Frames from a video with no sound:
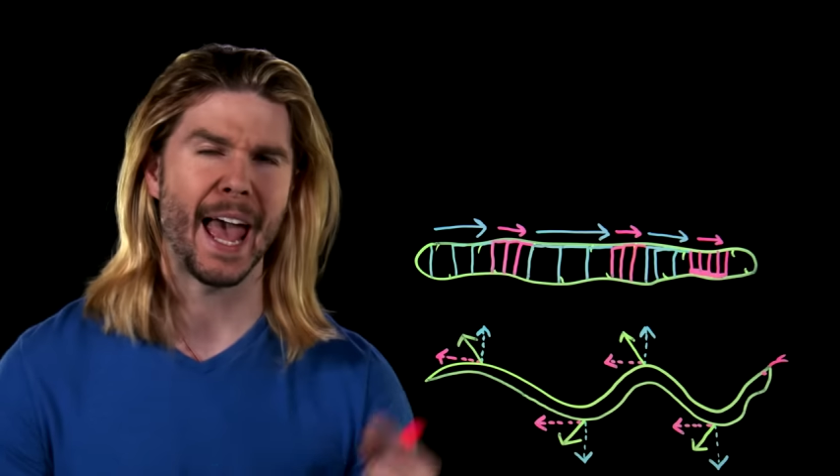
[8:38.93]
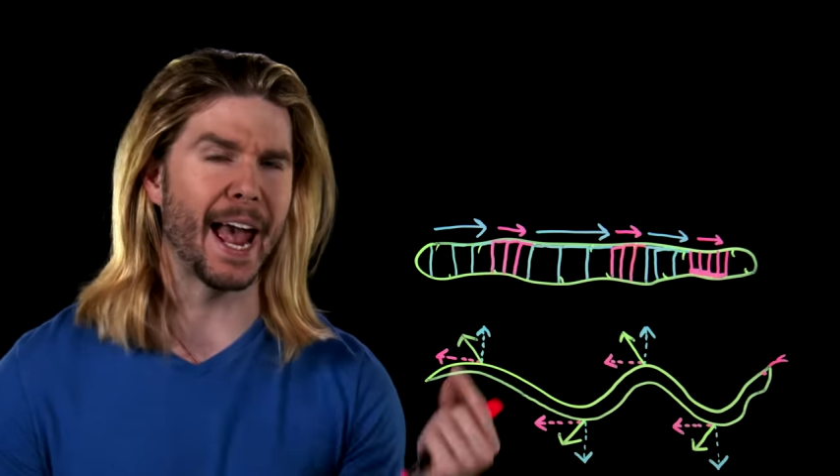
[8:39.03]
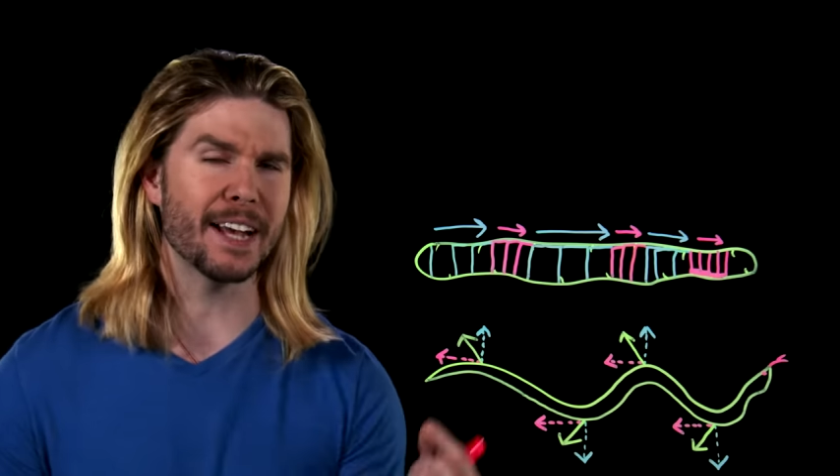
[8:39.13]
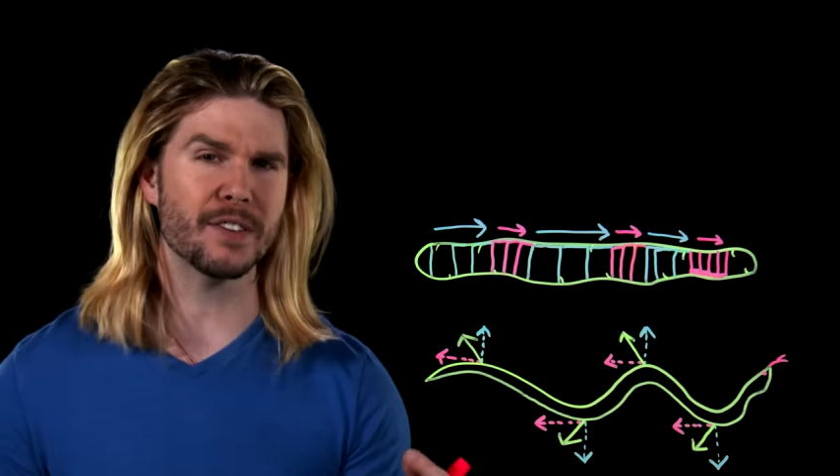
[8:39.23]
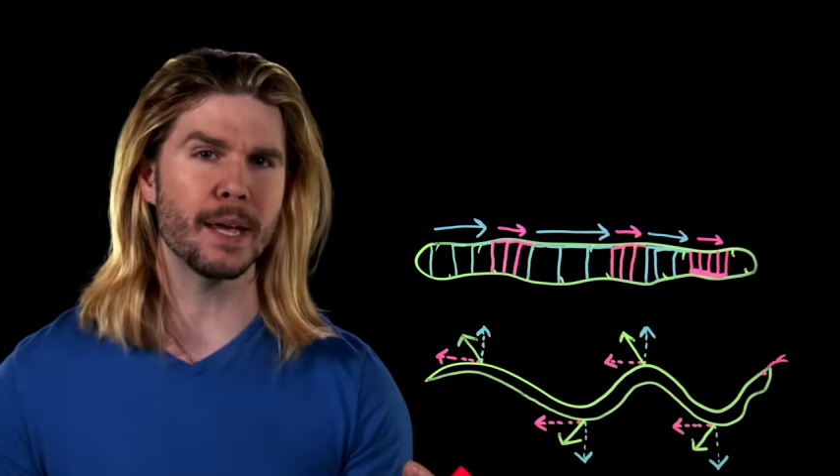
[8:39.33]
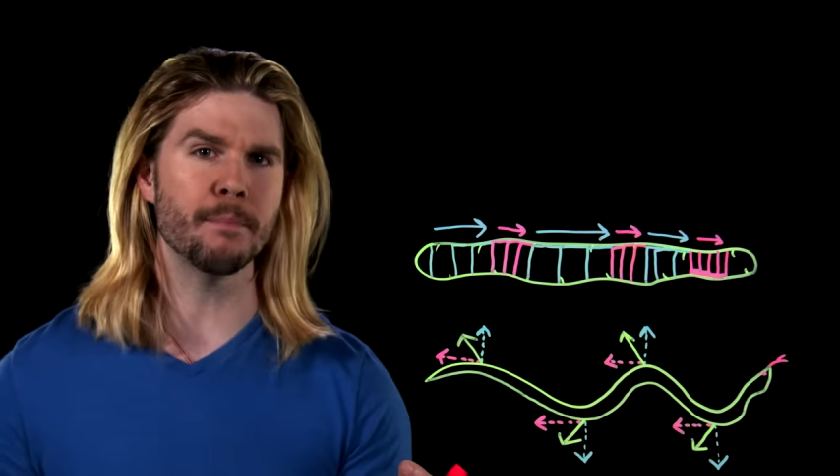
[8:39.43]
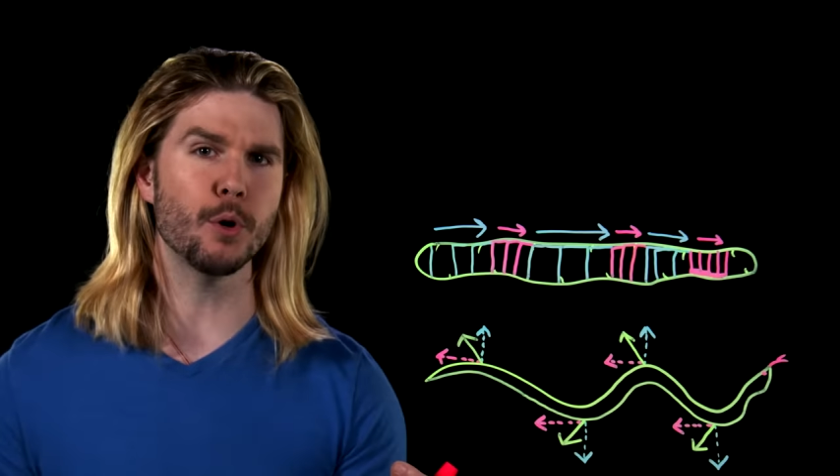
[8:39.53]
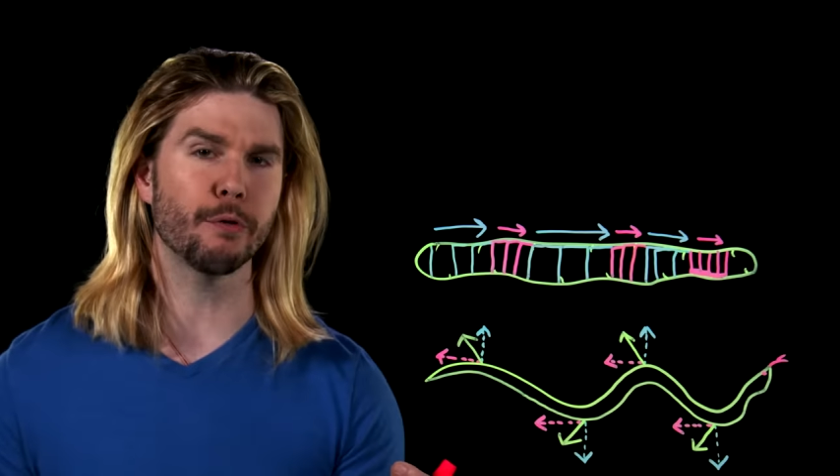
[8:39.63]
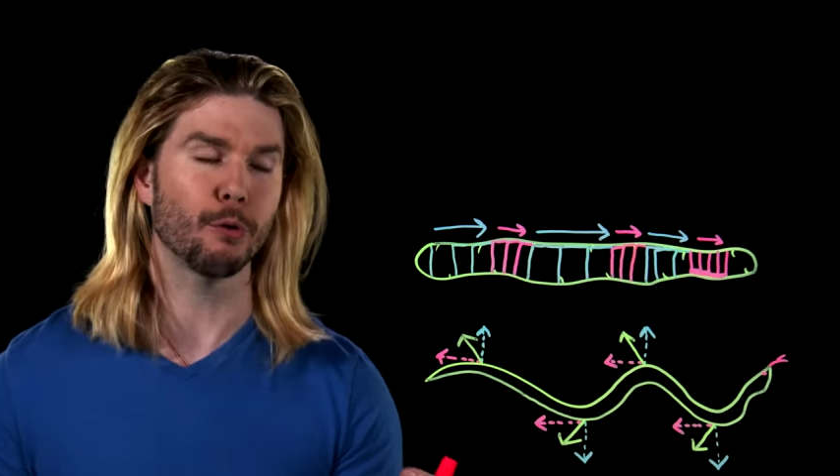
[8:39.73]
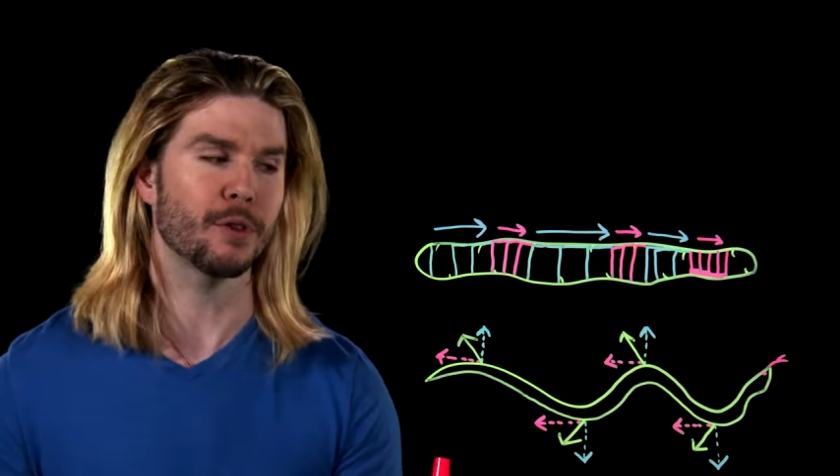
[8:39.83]
As they
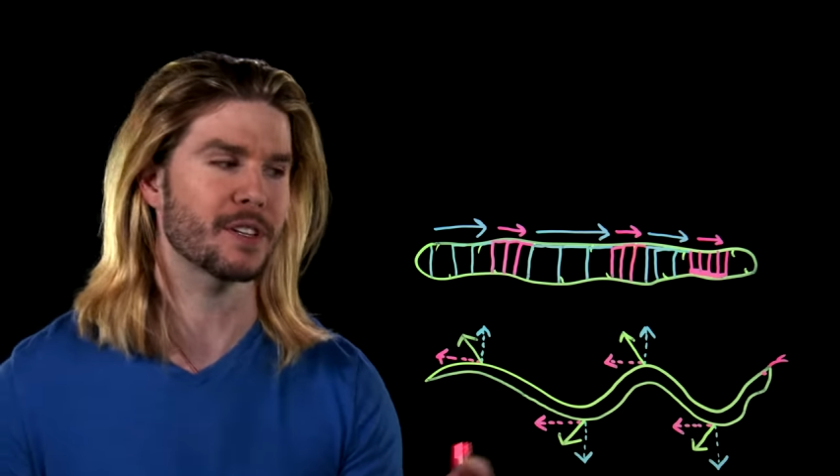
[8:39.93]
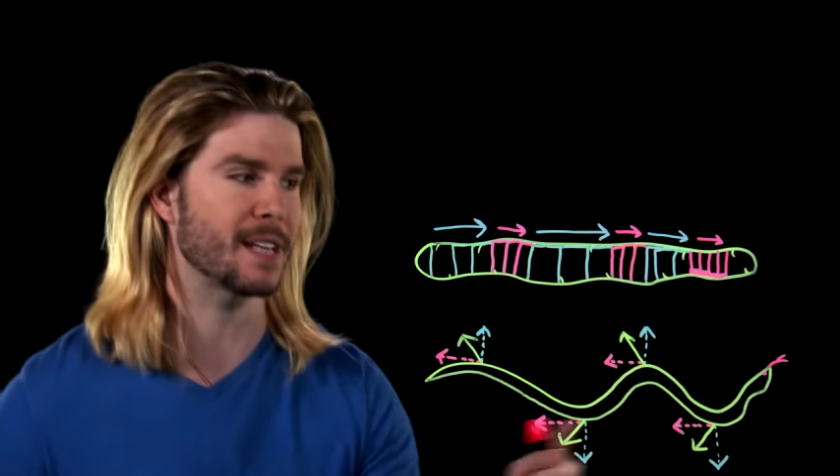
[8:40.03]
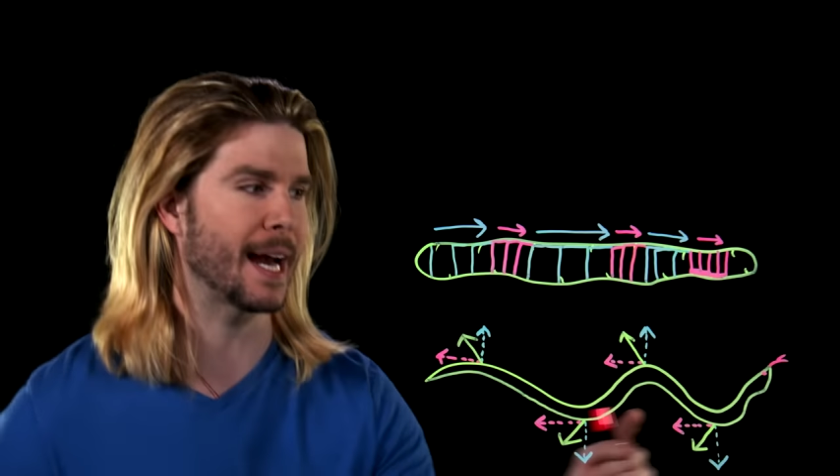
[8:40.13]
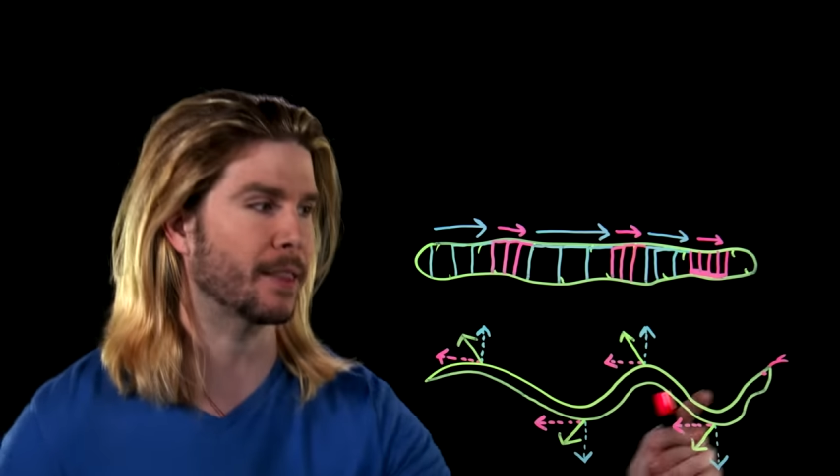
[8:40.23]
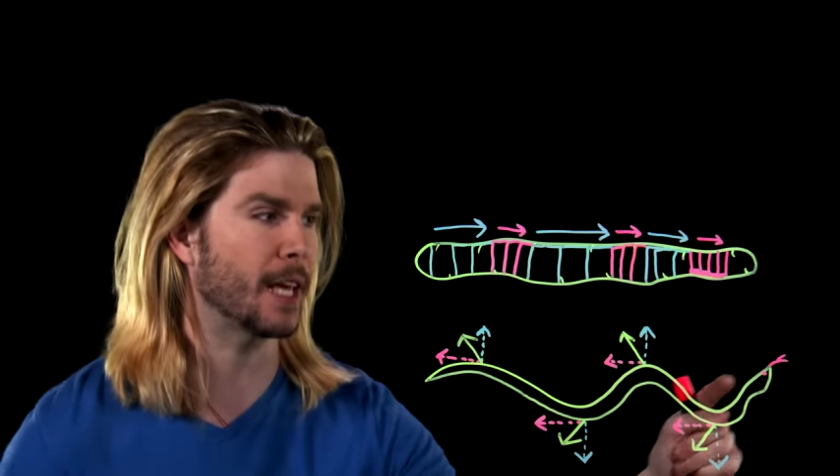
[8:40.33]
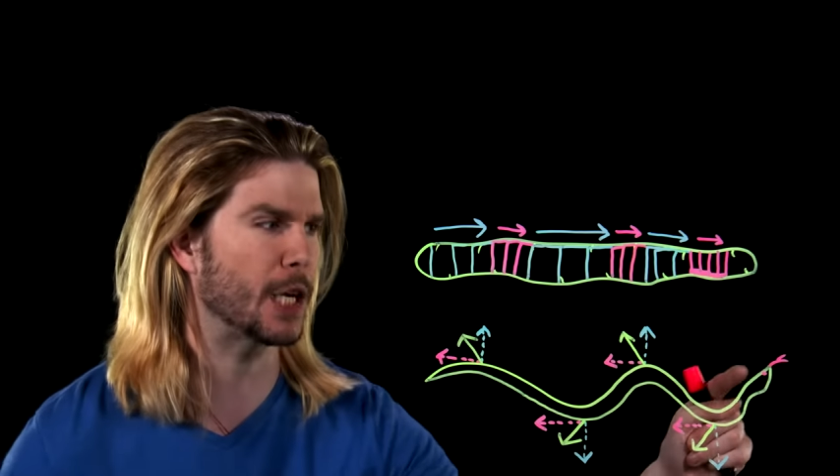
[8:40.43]
move through the sand,